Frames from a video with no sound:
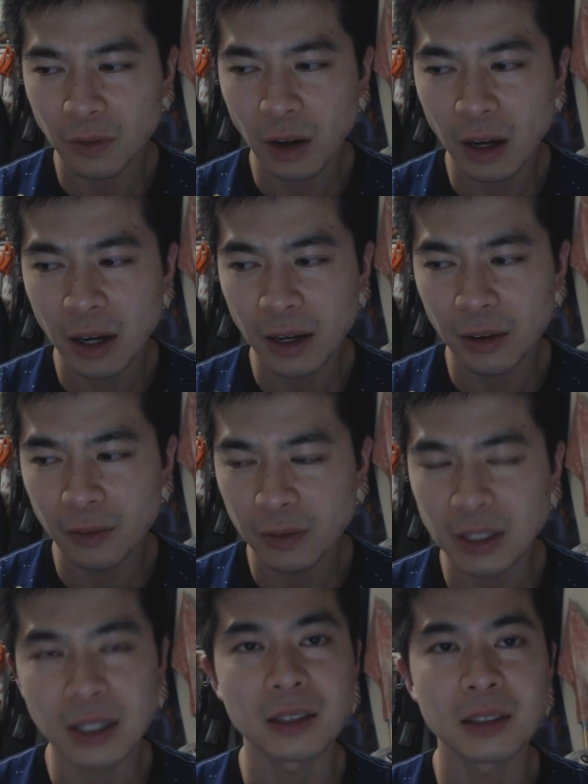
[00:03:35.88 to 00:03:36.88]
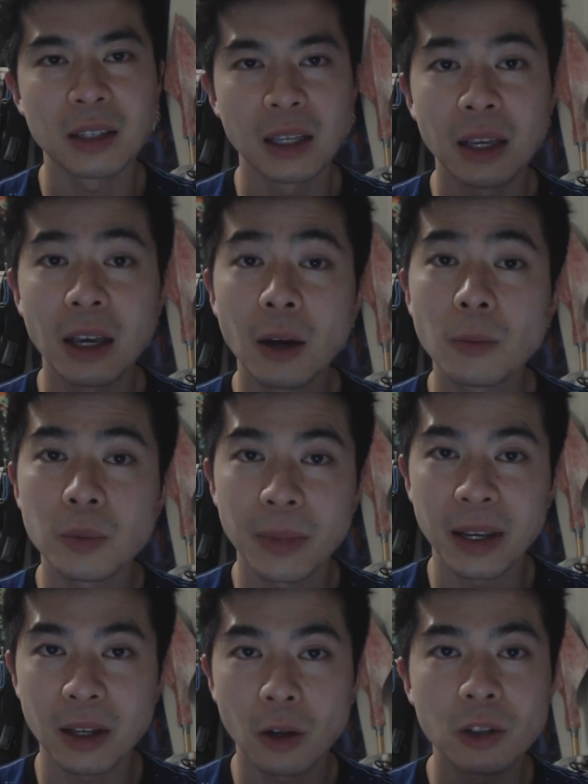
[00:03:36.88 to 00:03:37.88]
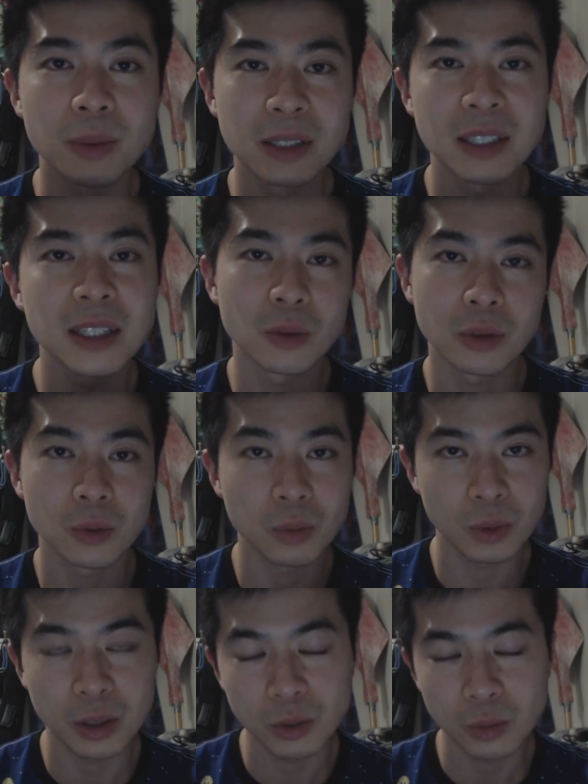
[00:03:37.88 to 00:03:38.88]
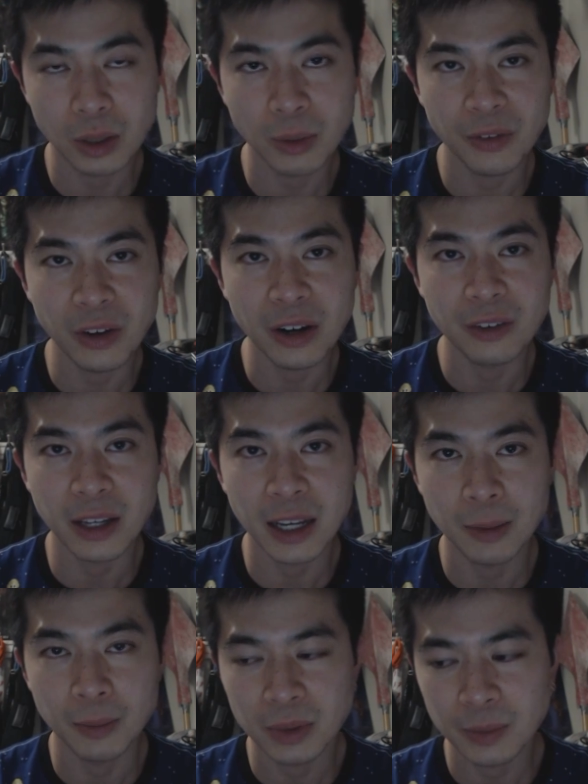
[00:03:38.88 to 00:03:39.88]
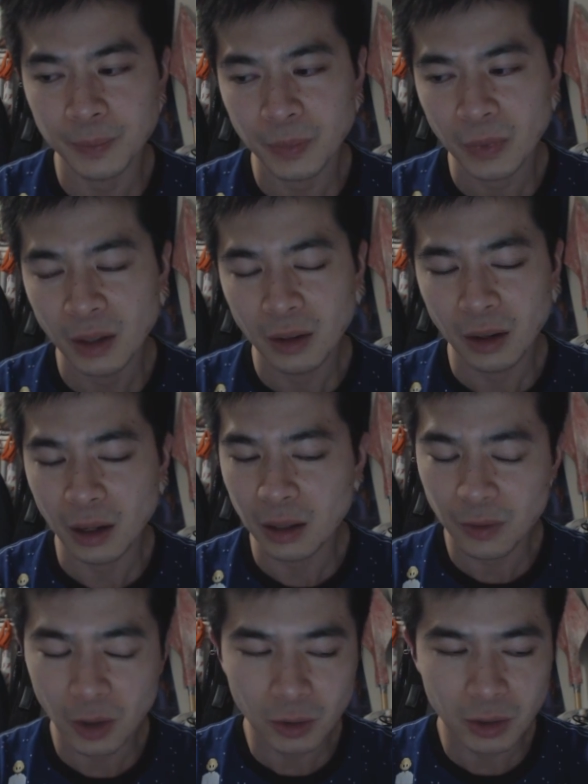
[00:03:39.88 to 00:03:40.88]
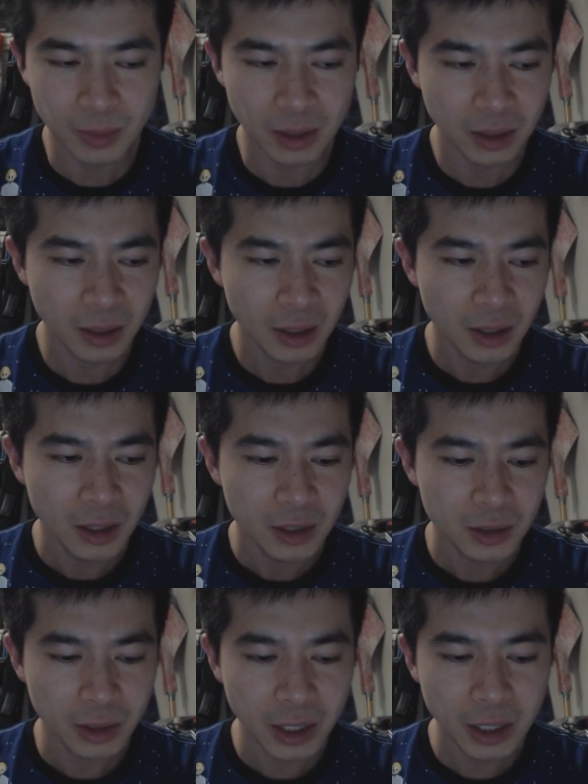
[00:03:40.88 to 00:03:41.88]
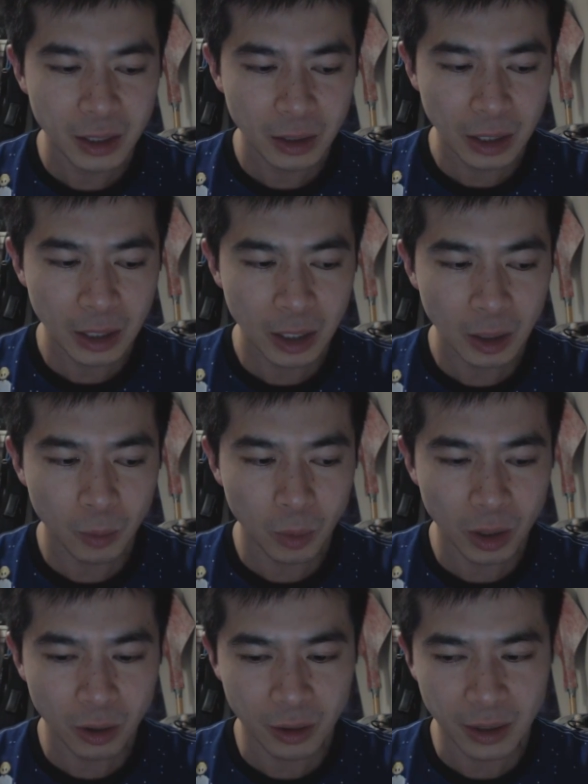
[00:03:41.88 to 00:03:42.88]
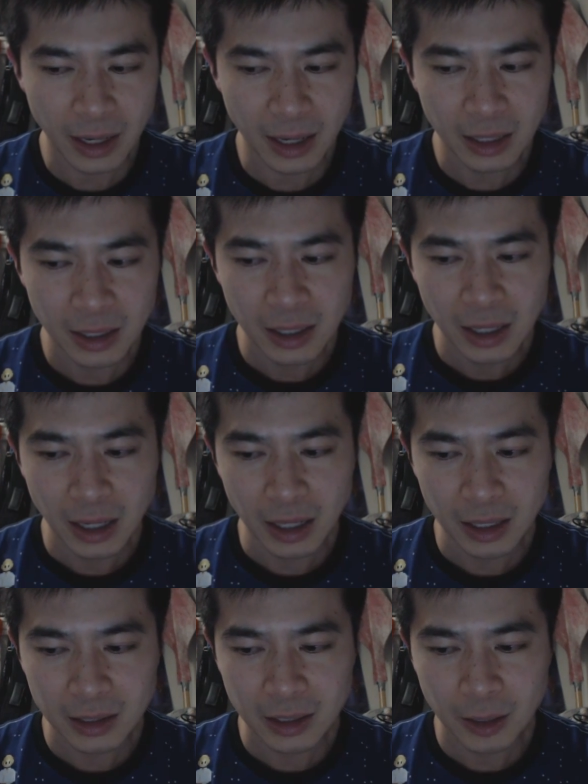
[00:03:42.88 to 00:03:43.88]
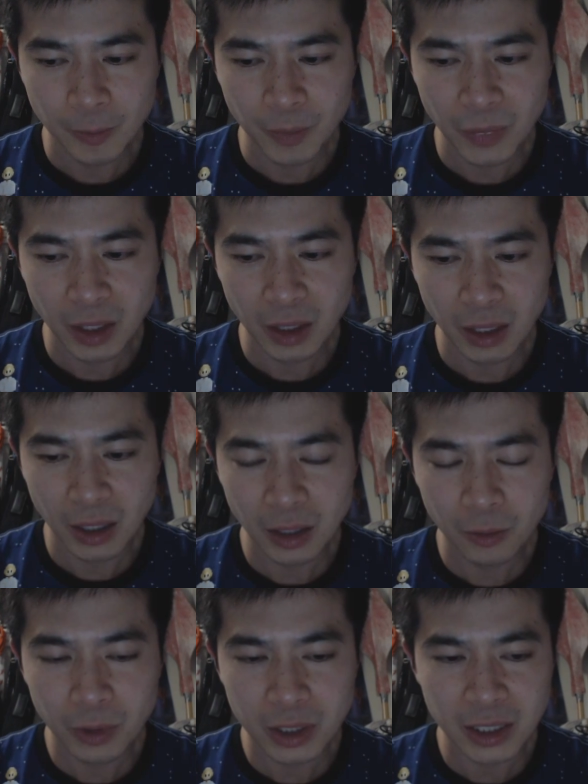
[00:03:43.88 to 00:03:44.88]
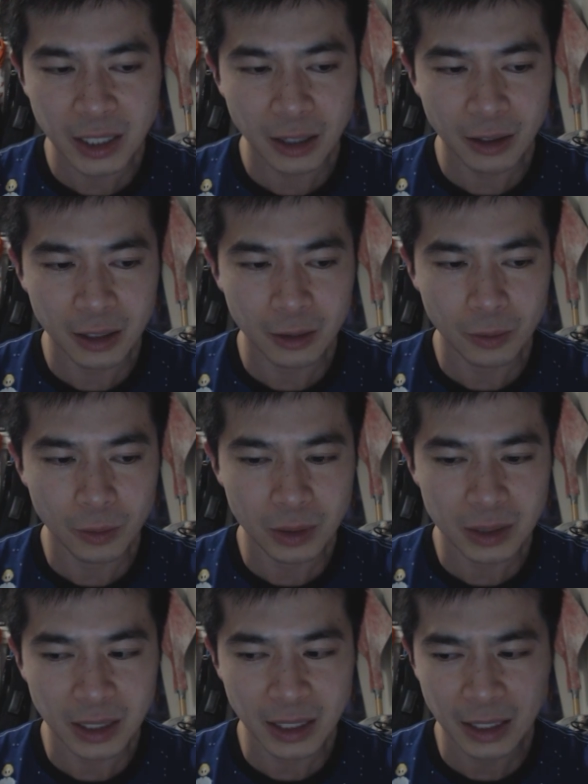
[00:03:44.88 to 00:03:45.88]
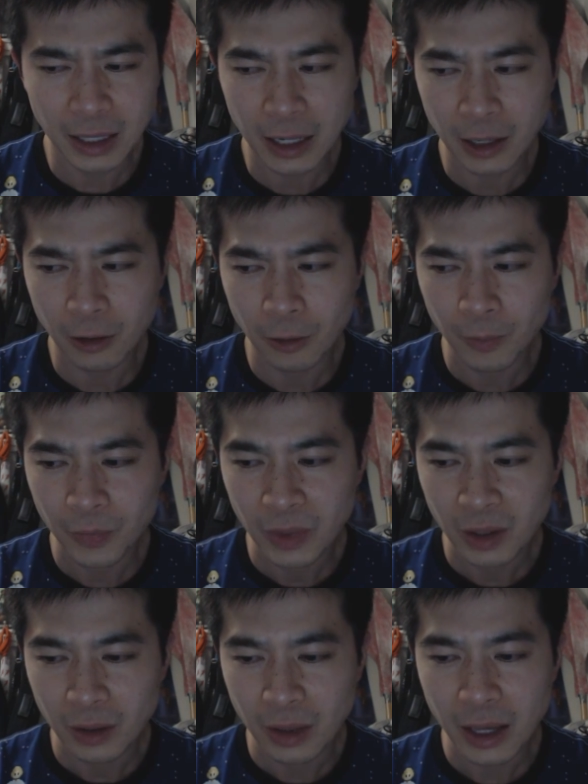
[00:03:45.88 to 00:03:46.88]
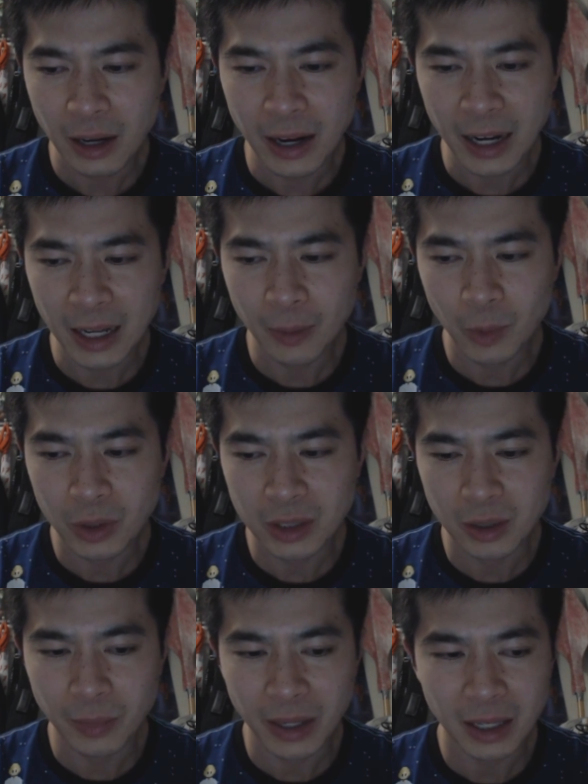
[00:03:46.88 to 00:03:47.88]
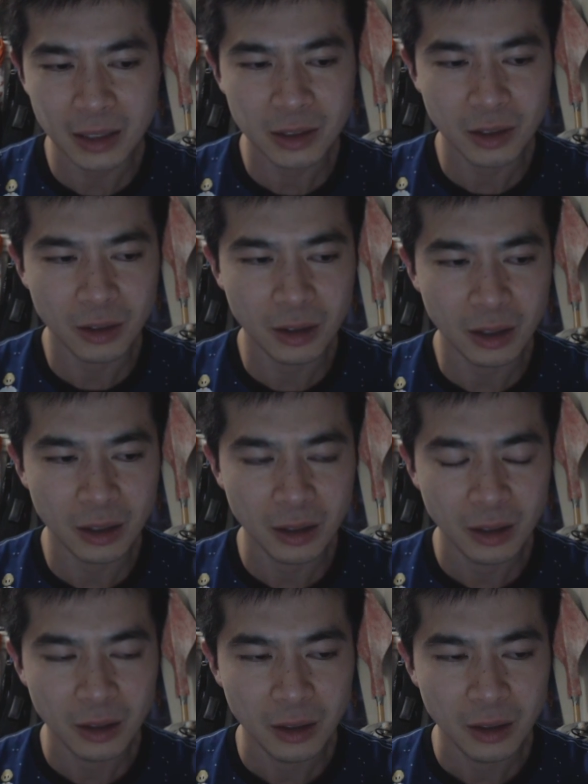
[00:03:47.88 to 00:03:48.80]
5, 6. He helped make Ultima 6, which is one of my favorite games. I love Ultima. So he helped work on that, and he and Richard Garriott were saying how their aim was to make it so that